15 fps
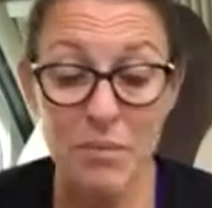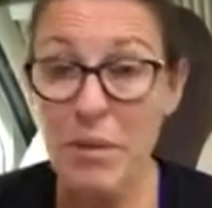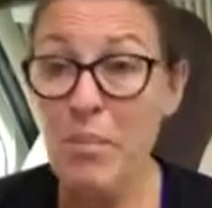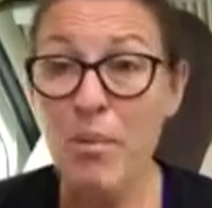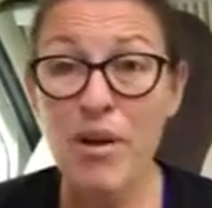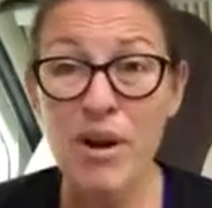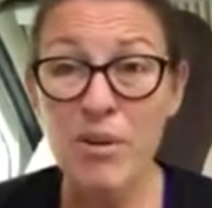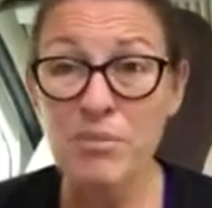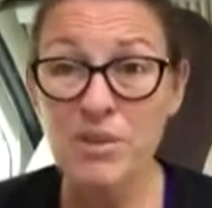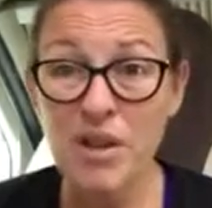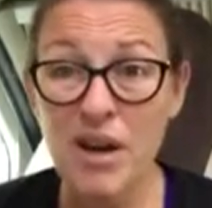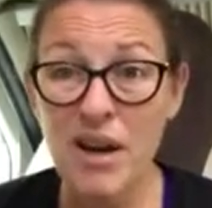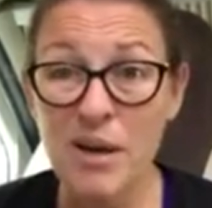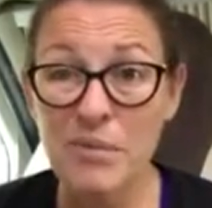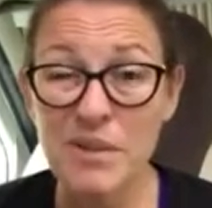My pre-op
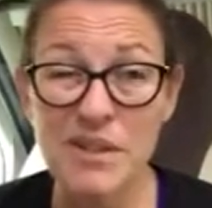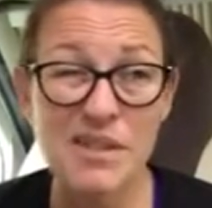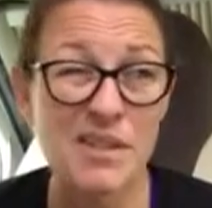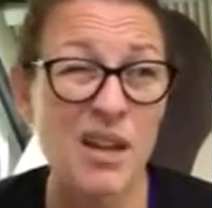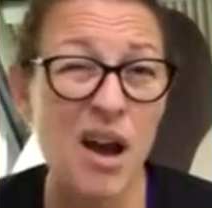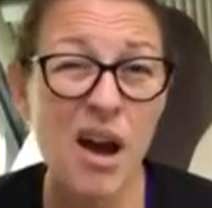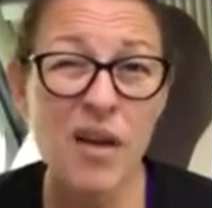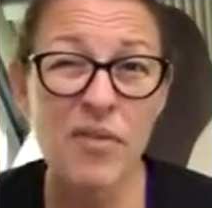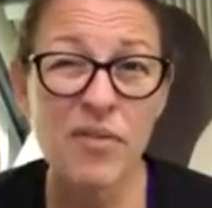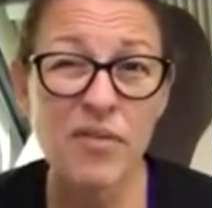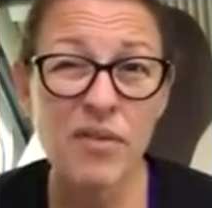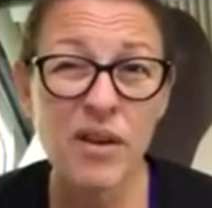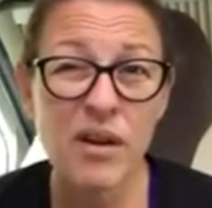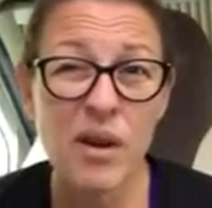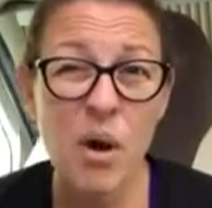diet was
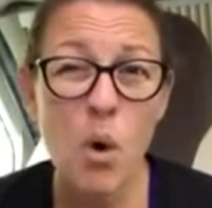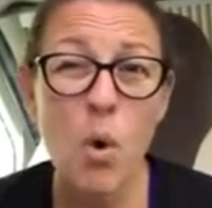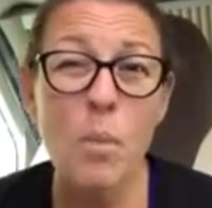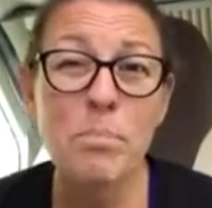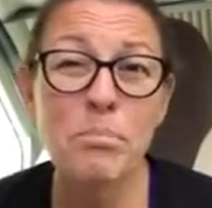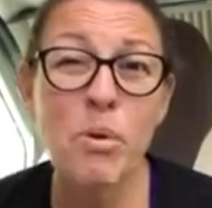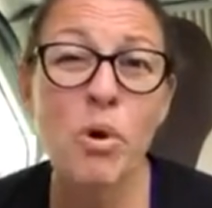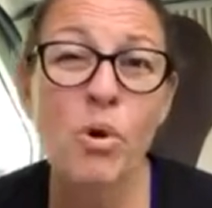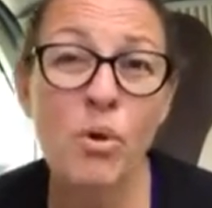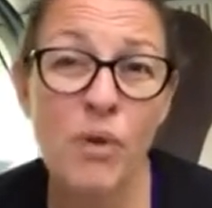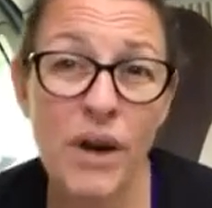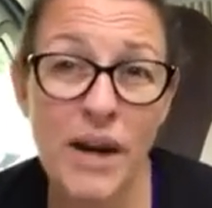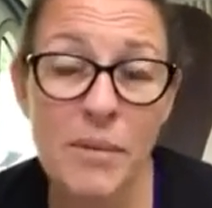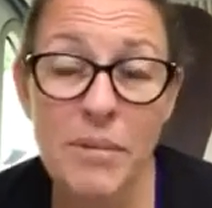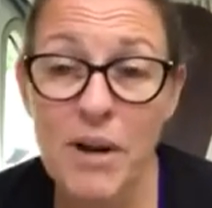tough or
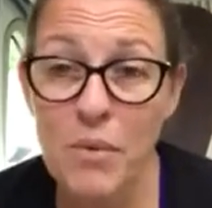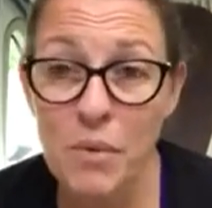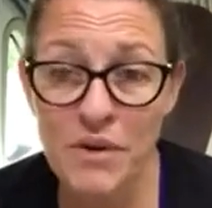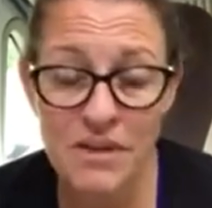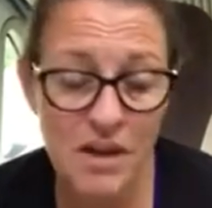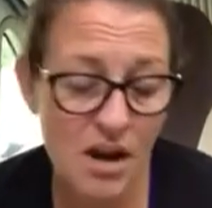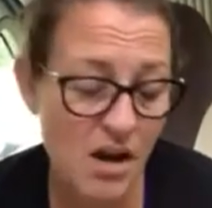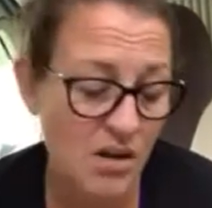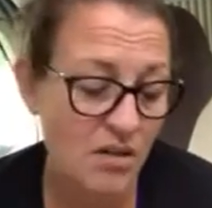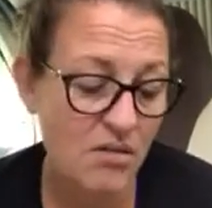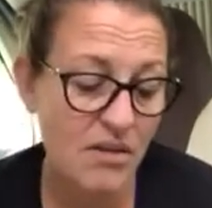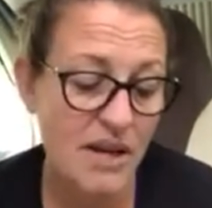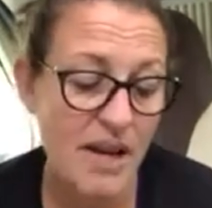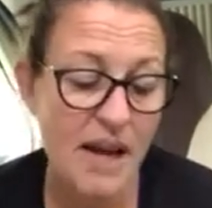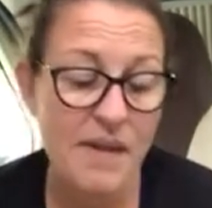boring, but I wasn't
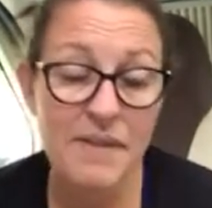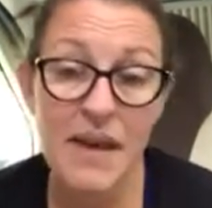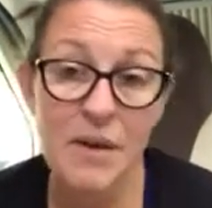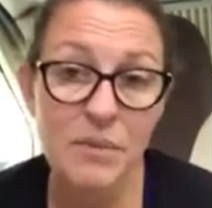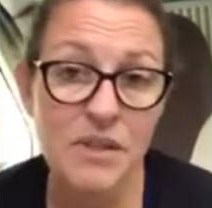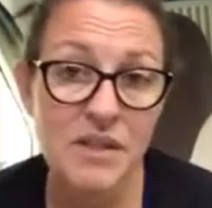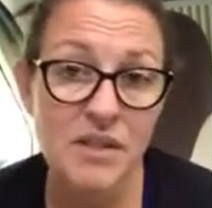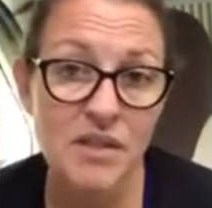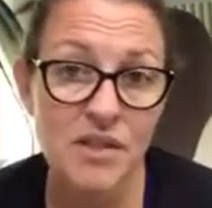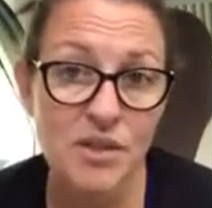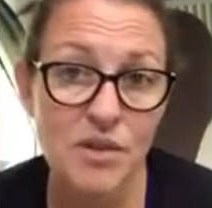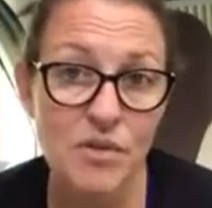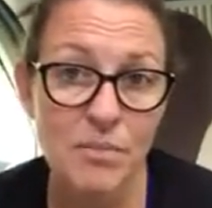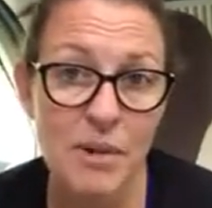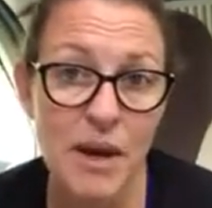hungry, and that was the
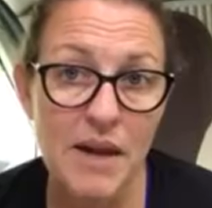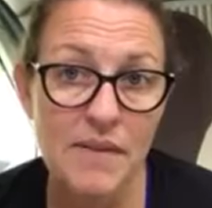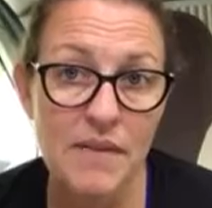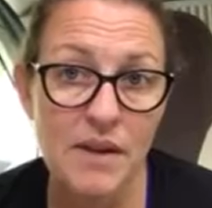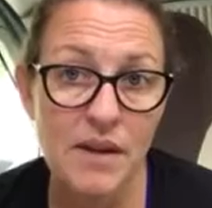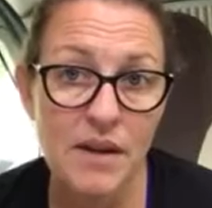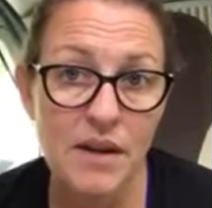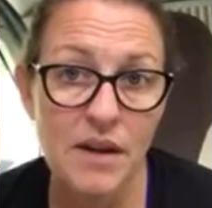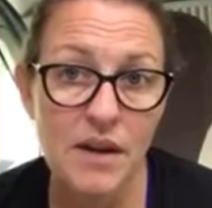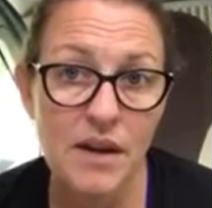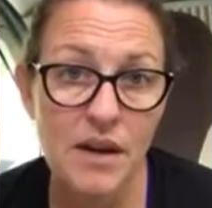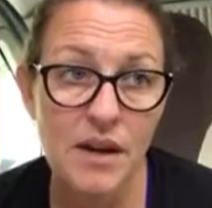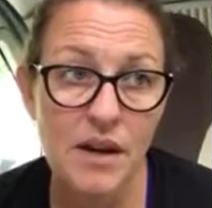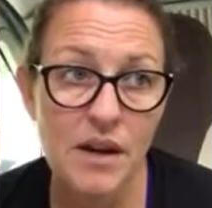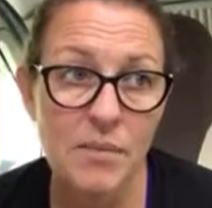soup and the
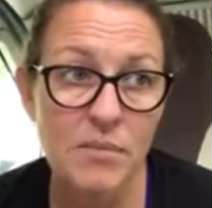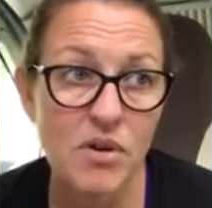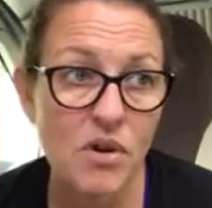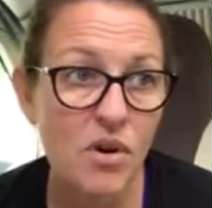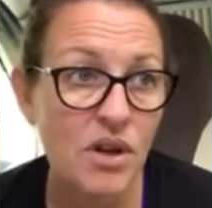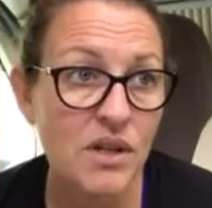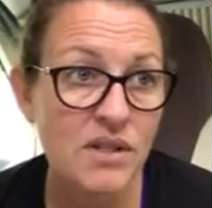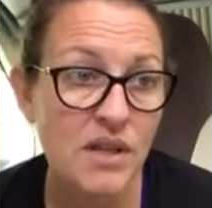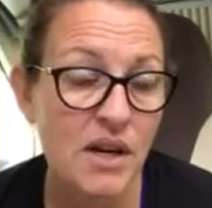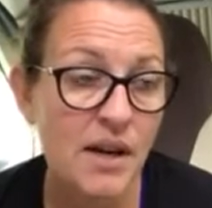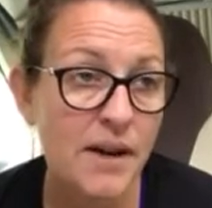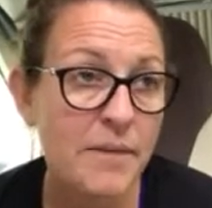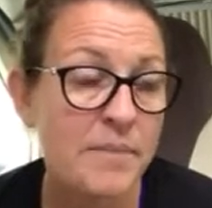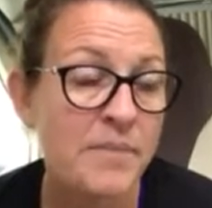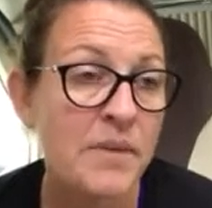yogurt diet.